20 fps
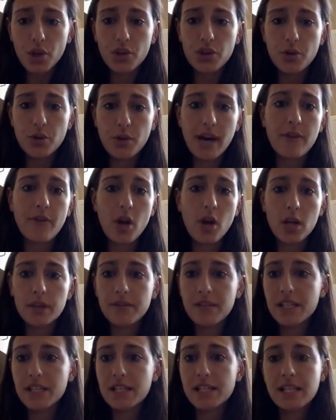you have all
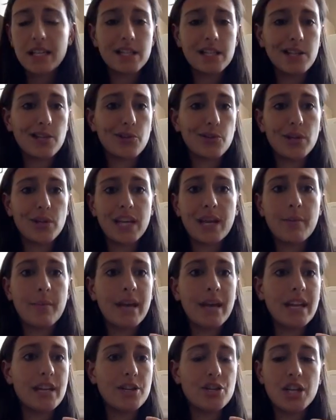of these things, including
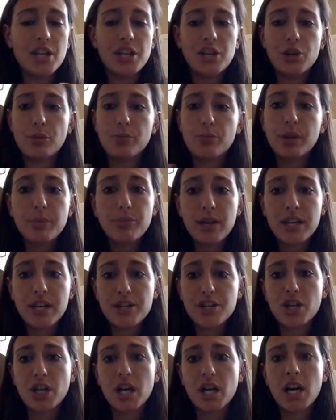managing your blood
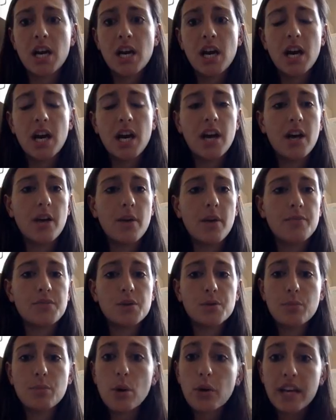pressure,
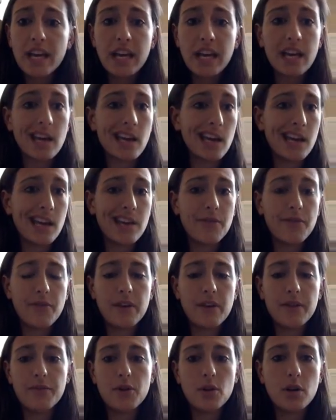smoking.
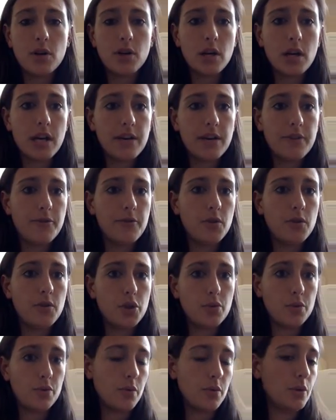If
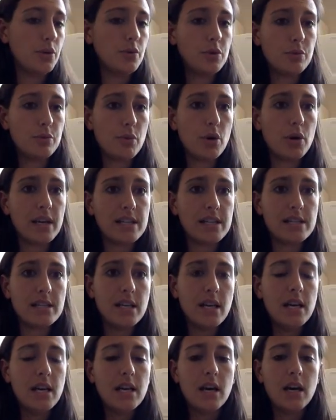you smoke,
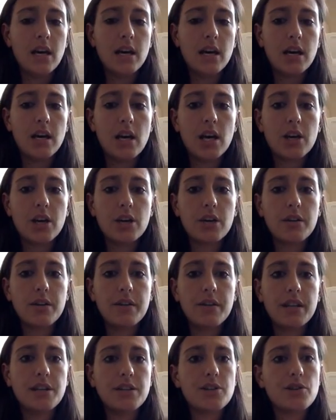it's a
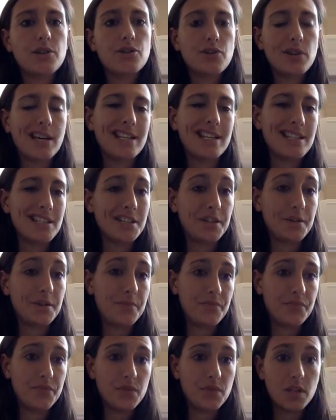good thing to try to
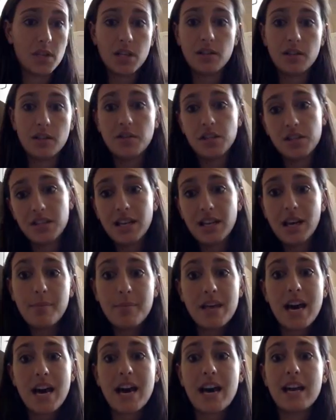
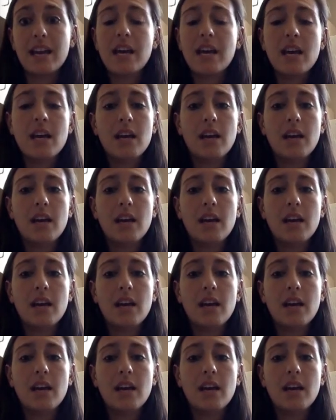stop that.